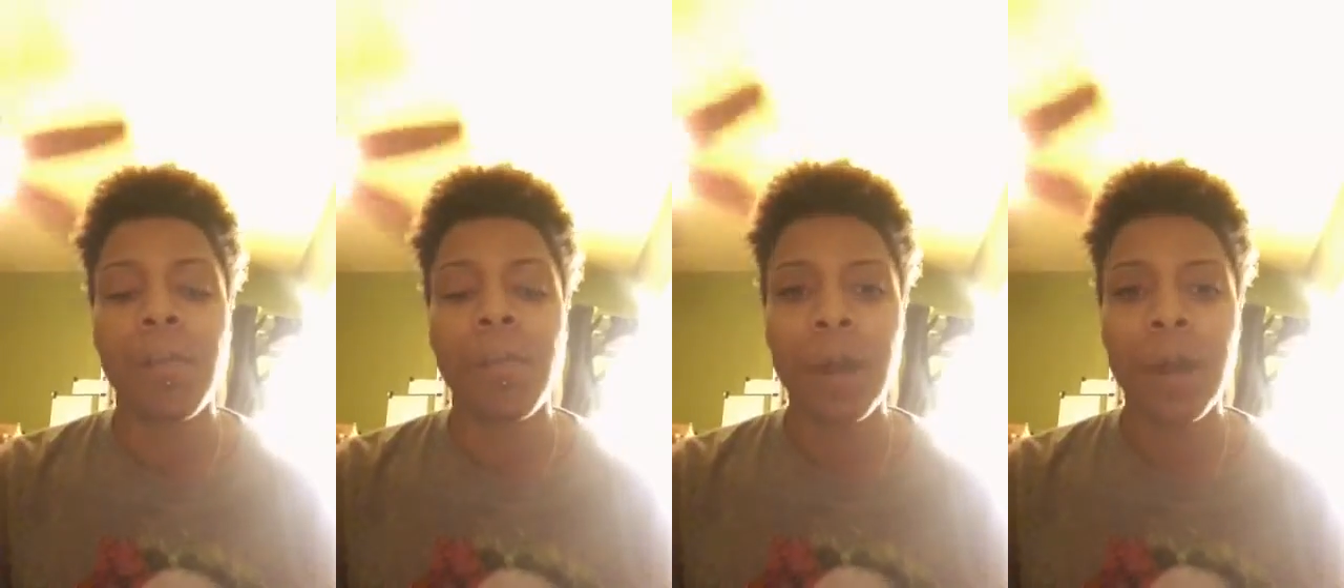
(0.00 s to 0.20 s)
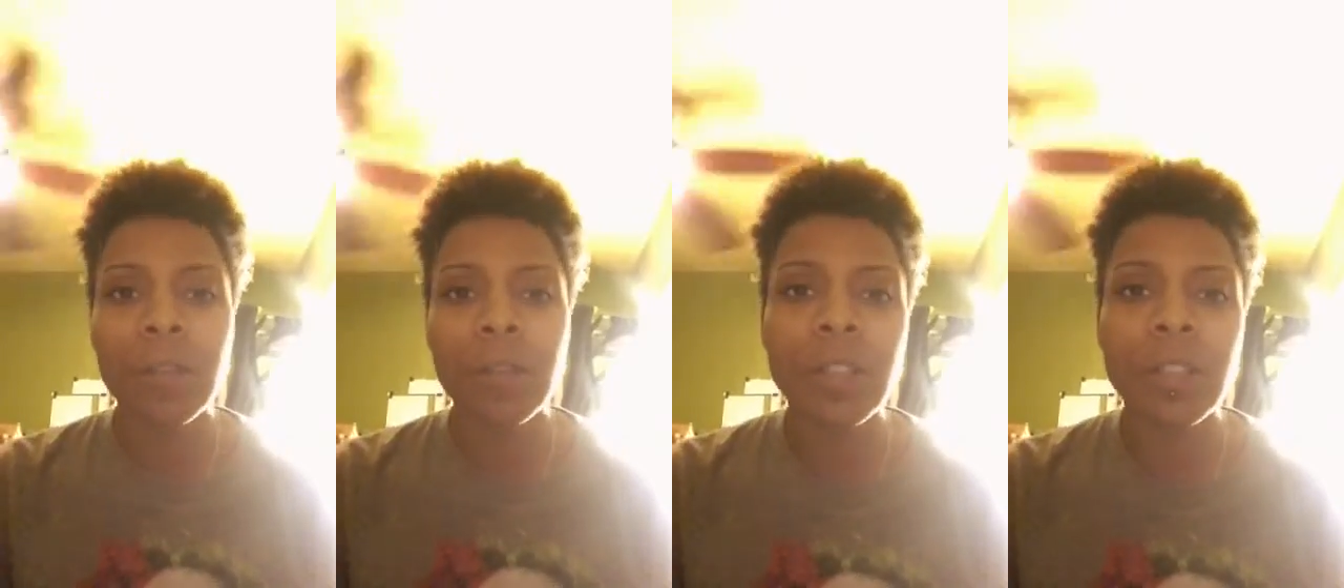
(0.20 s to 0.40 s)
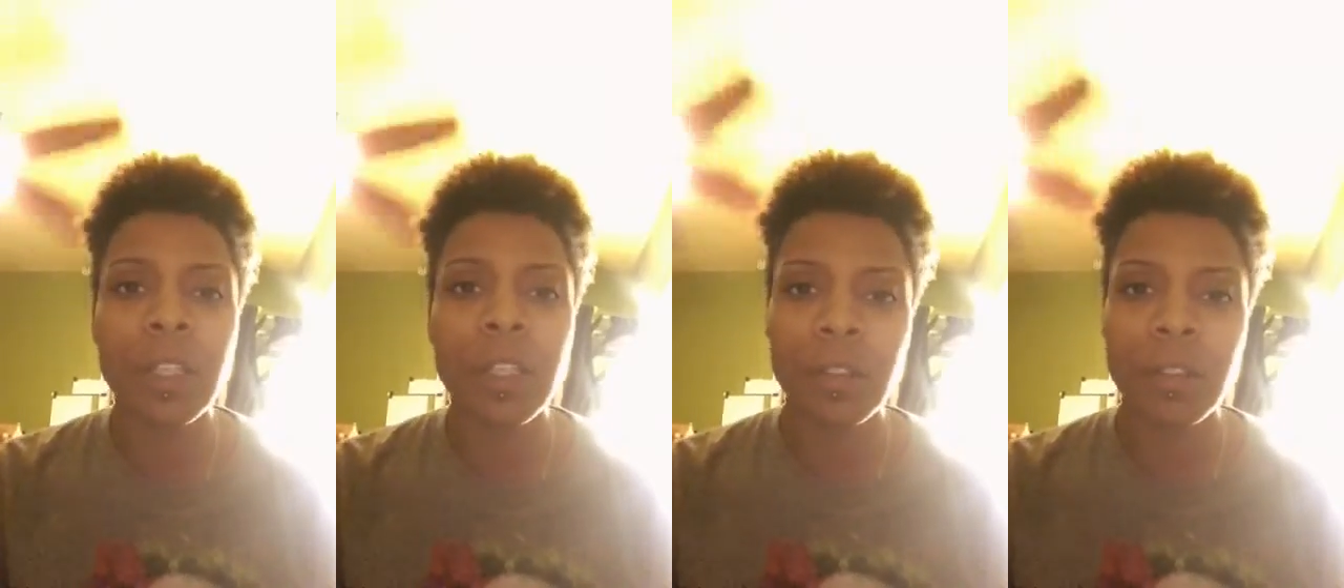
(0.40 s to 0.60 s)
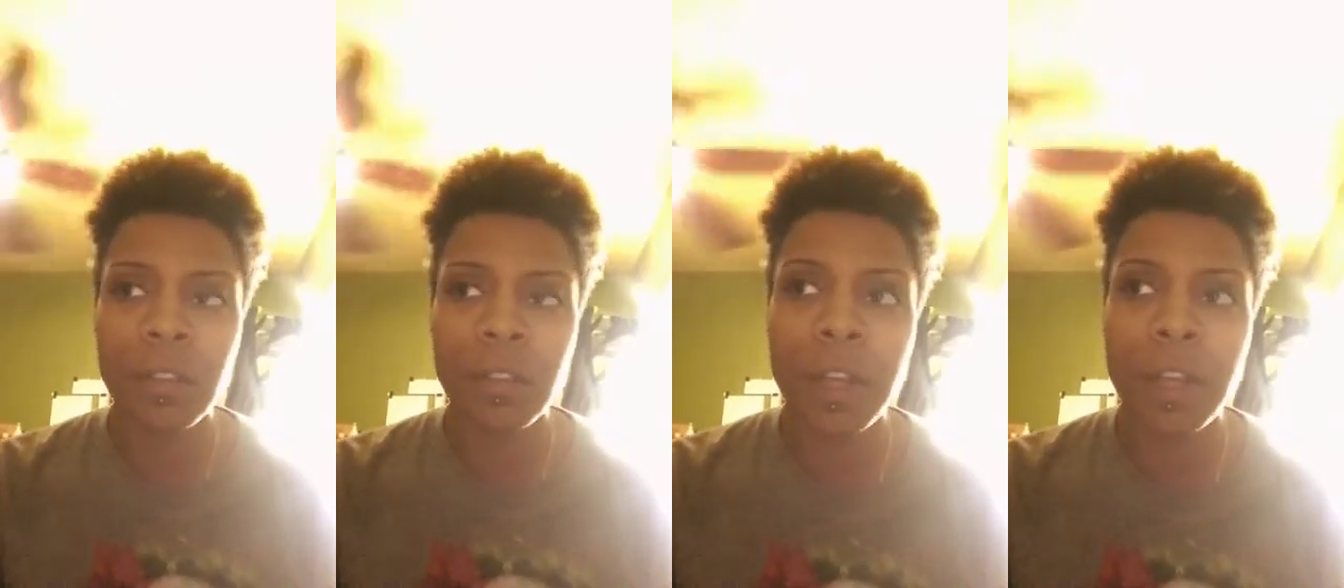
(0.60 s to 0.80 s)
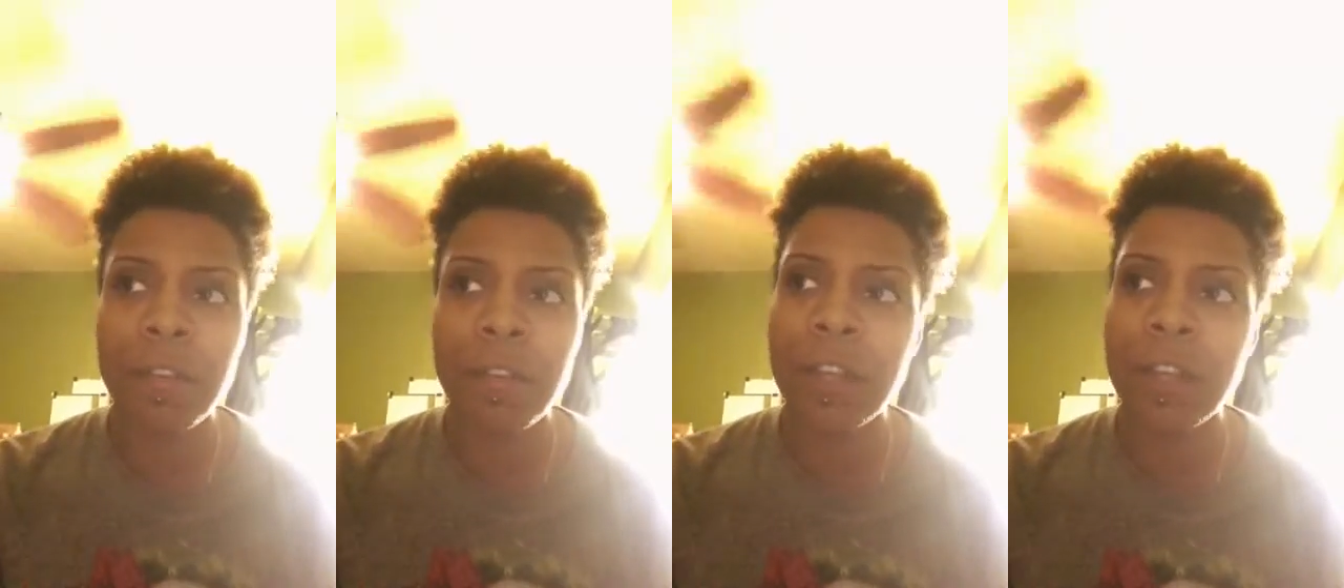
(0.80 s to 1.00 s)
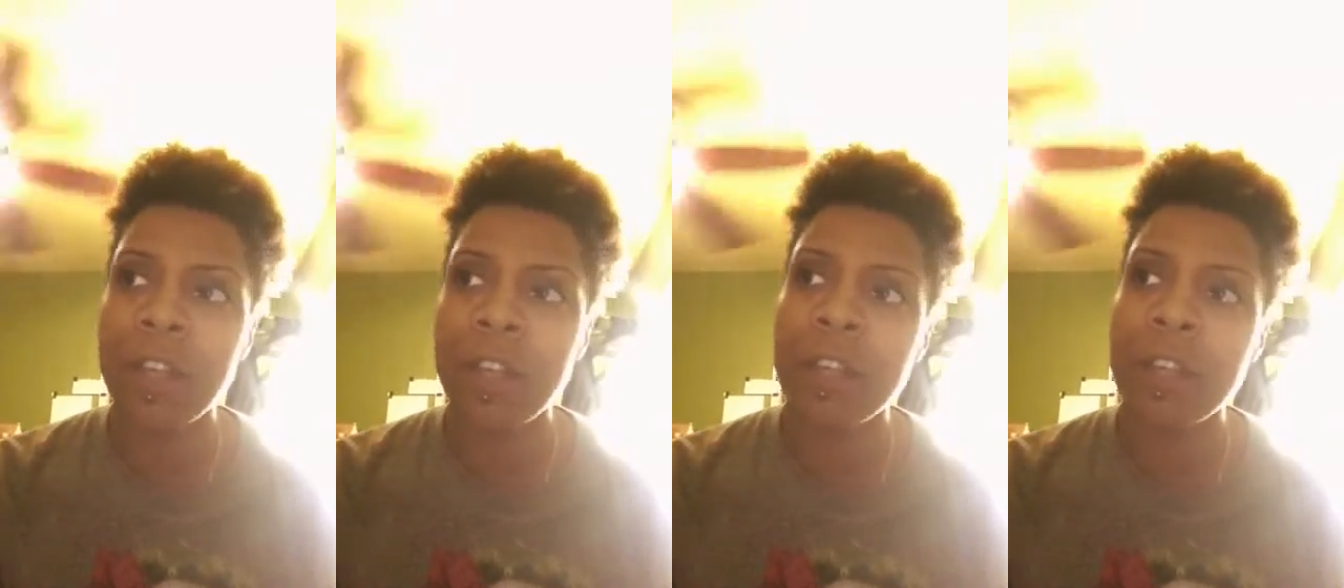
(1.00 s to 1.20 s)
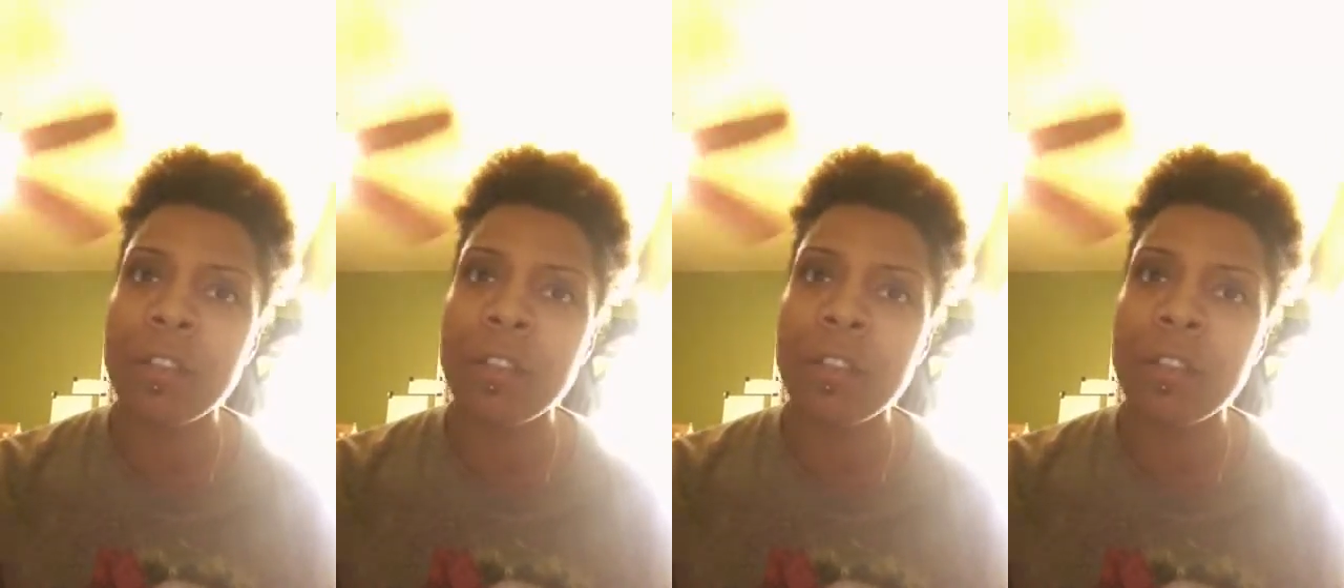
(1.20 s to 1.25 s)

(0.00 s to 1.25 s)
about 6 or 7